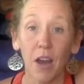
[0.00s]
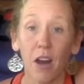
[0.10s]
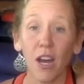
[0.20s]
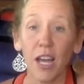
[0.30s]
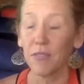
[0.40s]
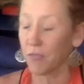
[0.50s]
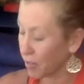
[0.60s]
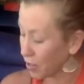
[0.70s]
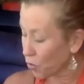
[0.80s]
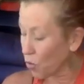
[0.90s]
I have a
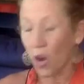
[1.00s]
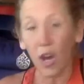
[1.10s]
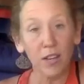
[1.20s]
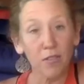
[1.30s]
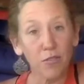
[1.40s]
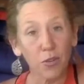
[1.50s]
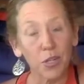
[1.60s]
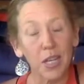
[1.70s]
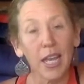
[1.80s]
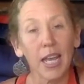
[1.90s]
very wide foot
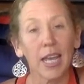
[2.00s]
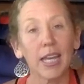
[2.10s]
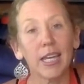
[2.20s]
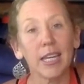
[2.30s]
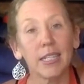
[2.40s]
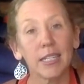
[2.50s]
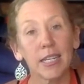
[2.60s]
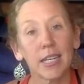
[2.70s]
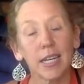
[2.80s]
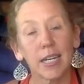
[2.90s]
and
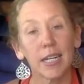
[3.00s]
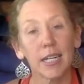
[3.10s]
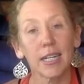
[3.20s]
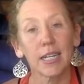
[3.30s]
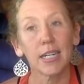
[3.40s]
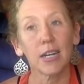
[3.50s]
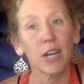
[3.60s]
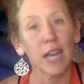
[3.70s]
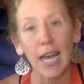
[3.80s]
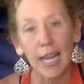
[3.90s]

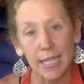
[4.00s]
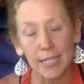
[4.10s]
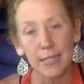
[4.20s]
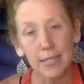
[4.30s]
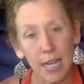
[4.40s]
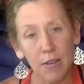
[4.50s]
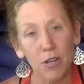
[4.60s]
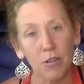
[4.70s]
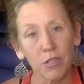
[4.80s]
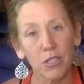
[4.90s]
I hate
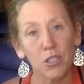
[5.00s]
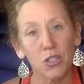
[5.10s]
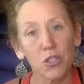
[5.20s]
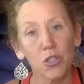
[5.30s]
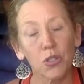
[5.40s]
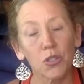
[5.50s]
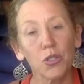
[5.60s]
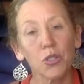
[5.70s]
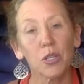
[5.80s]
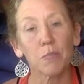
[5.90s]
narrow, rigid
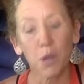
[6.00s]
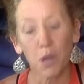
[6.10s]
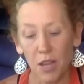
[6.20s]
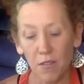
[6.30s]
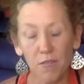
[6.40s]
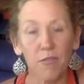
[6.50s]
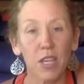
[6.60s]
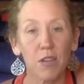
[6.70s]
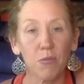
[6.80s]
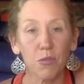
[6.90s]
shoes. My
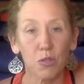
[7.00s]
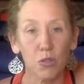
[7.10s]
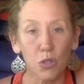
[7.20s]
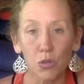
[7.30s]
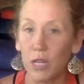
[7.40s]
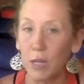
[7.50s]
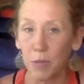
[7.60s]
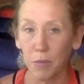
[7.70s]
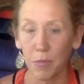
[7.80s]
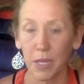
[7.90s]
feet will scream
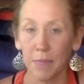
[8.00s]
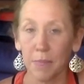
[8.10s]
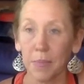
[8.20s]
at me.